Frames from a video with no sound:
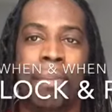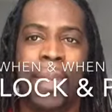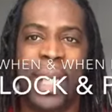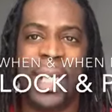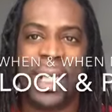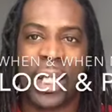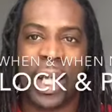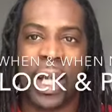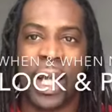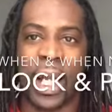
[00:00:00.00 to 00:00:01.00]
Please
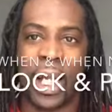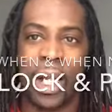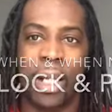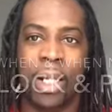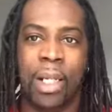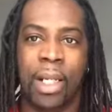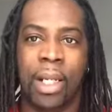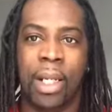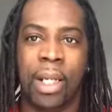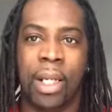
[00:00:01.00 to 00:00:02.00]
click
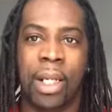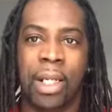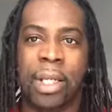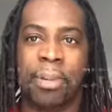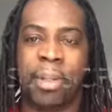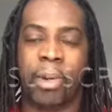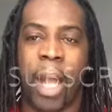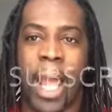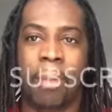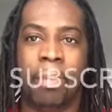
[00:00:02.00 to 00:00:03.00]

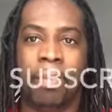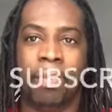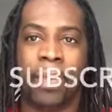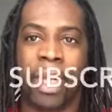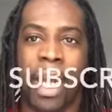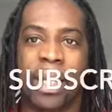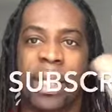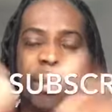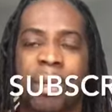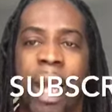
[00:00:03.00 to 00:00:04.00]
subscribe and
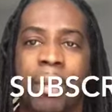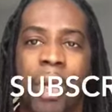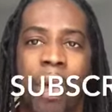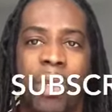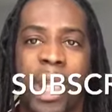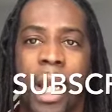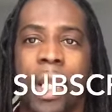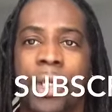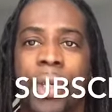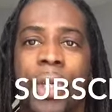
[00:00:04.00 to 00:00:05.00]
subscribe to our
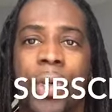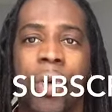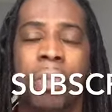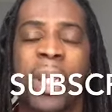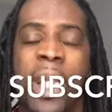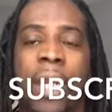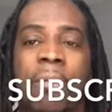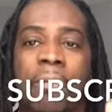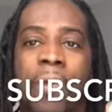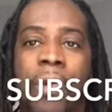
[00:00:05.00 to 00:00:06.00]
channel so you don't miss any
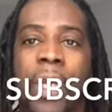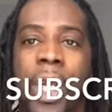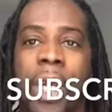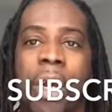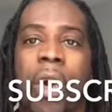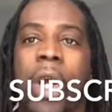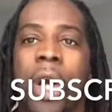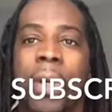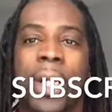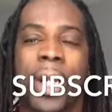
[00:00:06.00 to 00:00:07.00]
future or
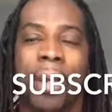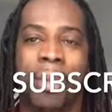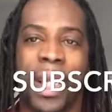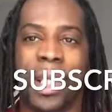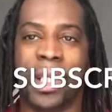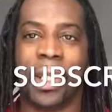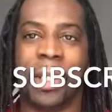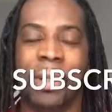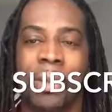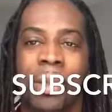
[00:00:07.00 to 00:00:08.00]
current updates.
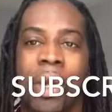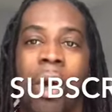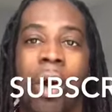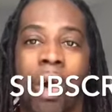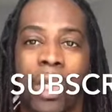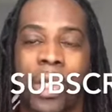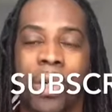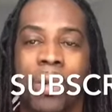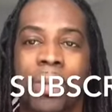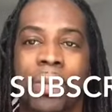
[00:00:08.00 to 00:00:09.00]

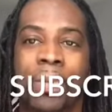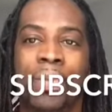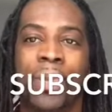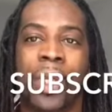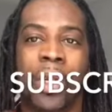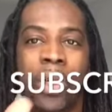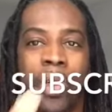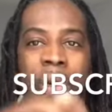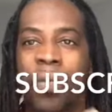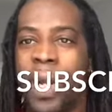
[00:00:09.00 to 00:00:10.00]
Also,
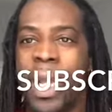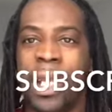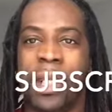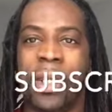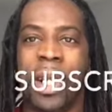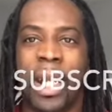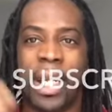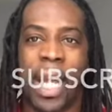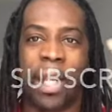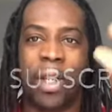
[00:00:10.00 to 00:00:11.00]
don't forget to hit
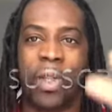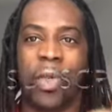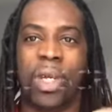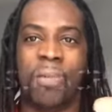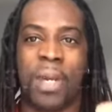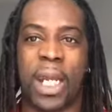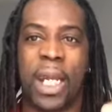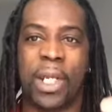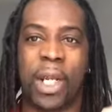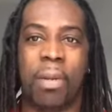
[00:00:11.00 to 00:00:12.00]
that
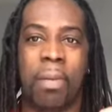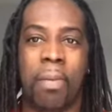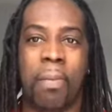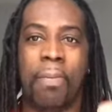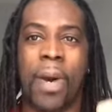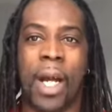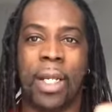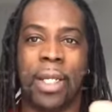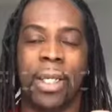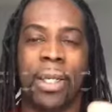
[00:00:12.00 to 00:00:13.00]
notification button